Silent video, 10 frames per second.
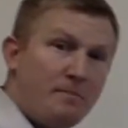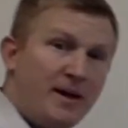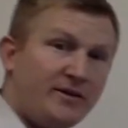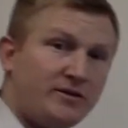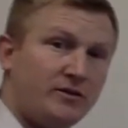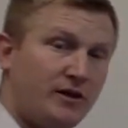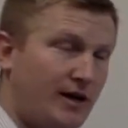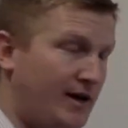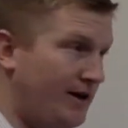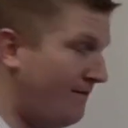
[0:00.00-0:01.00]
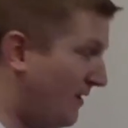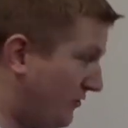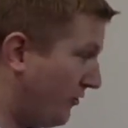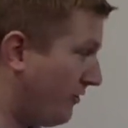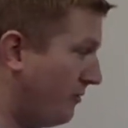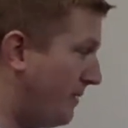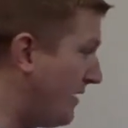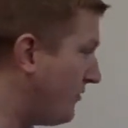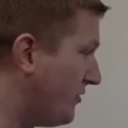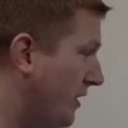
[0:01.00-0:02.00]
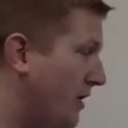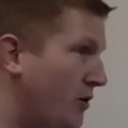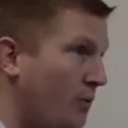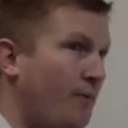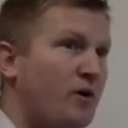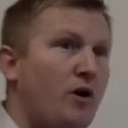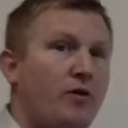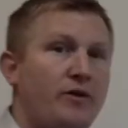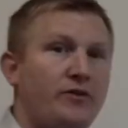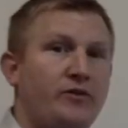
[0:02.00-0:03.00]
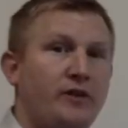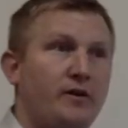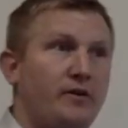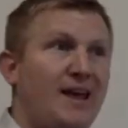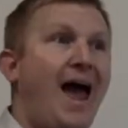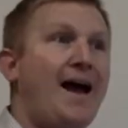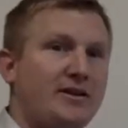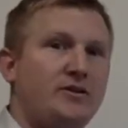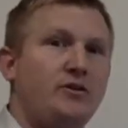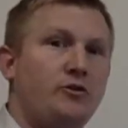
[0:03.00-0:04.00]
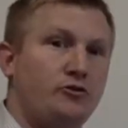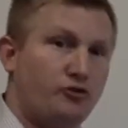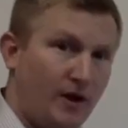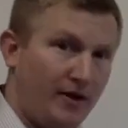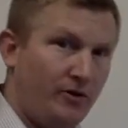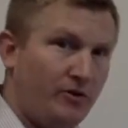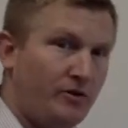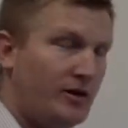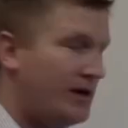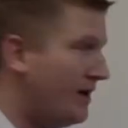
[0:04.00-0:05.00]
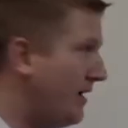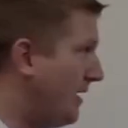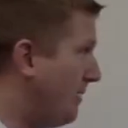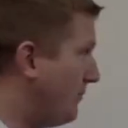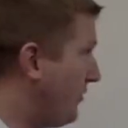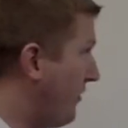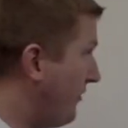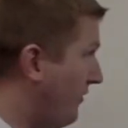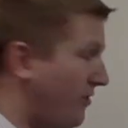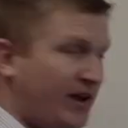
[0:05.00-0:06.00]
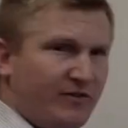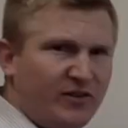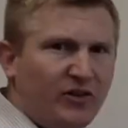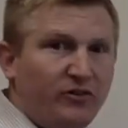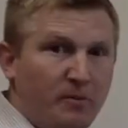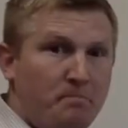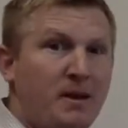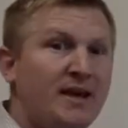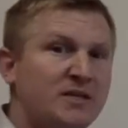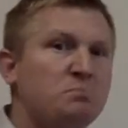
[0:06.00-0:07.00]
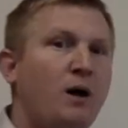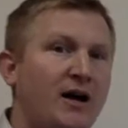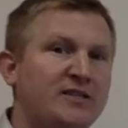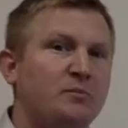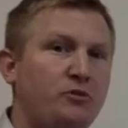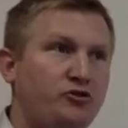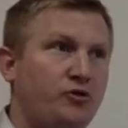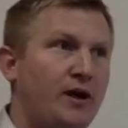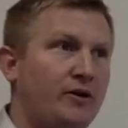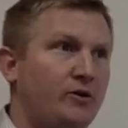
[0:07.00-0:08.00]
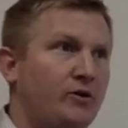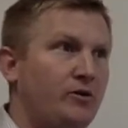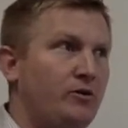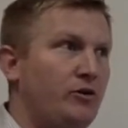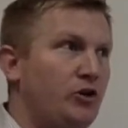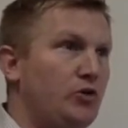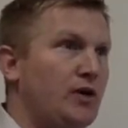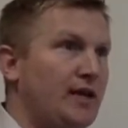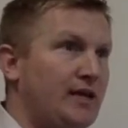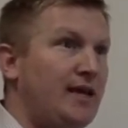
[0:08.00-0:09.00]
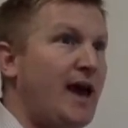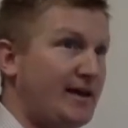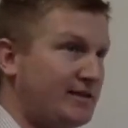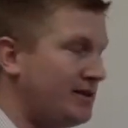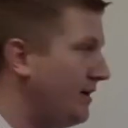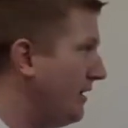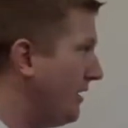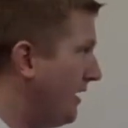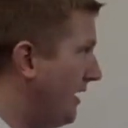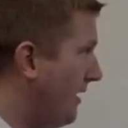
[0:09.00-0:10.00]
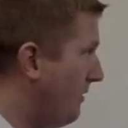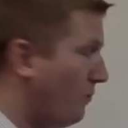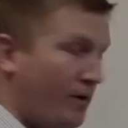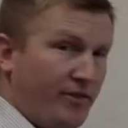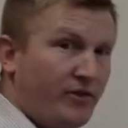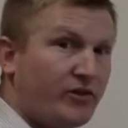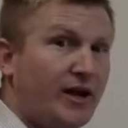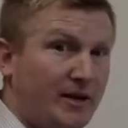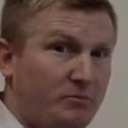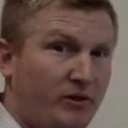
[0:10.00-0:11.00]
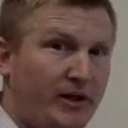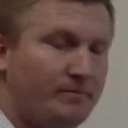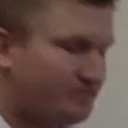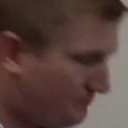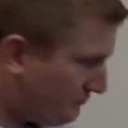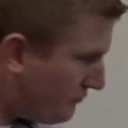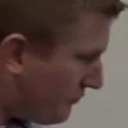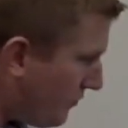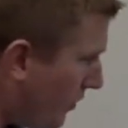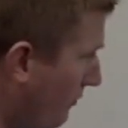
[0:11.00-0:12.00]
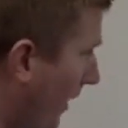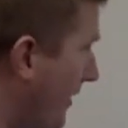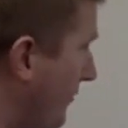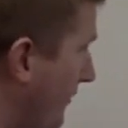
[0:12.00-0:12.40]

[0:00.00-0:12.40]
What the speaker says: base, of that circular base, we would call this the axial triangle. So think of this as the biggest possible triangle you can get with this cutting plane, right? Because